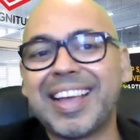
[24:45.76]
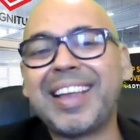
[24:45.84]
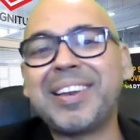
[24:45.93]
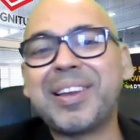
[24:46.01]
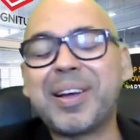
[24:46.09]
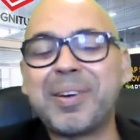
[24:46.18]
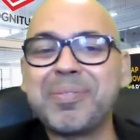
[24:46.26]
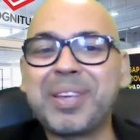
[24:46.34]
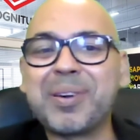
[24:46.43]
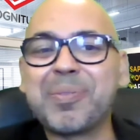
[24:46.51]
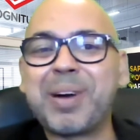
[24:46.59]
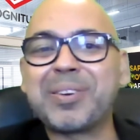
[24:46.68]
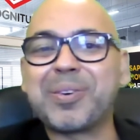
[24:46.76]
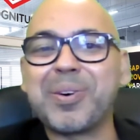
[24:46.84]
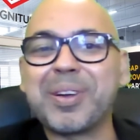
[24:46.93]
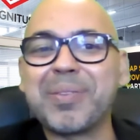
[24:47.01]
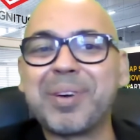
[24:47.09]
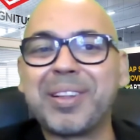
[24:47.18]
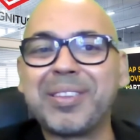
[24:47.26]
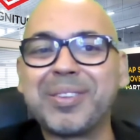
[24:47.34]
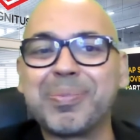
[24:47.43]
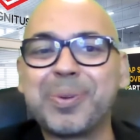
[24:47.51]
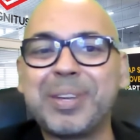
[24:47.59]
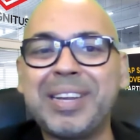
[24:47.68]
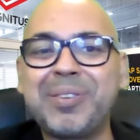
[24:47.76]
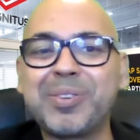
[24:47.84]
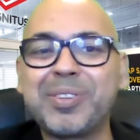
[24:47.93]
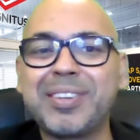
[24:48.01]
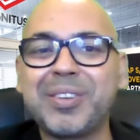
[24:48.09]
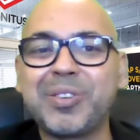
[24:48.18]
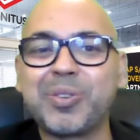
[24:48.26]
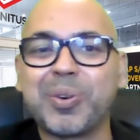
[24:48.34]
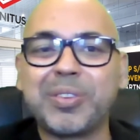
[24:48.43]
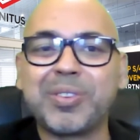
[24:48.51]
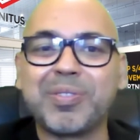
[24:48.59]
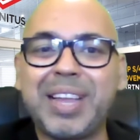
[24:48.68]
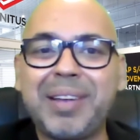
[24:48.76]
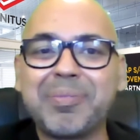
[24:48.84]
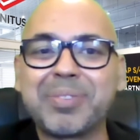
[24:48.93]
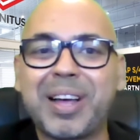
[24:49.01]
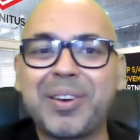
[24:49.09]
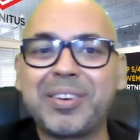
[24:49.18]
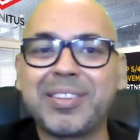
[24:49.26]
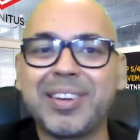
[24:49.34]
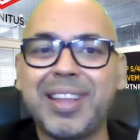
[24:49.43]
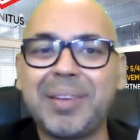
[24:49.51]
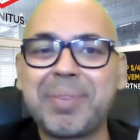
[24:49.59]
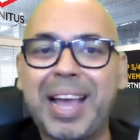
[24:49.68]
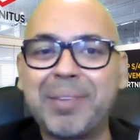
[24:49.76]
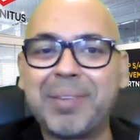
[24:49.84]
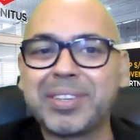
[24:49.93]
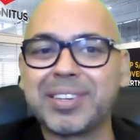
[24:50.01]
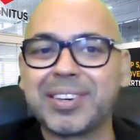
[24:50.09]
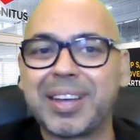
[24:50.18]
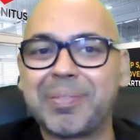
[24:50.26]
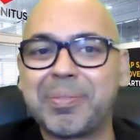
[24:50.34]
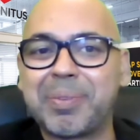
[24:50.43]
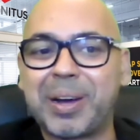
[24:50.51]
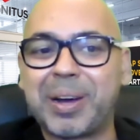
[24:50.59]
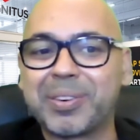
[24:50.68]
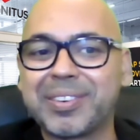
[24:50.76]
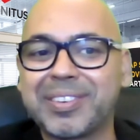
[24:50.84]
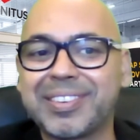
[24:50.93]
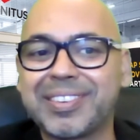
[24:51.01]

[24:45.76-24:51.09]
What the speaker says: And, while talking about this, Budi, interesting choice of names. How did the name Hamilton come about?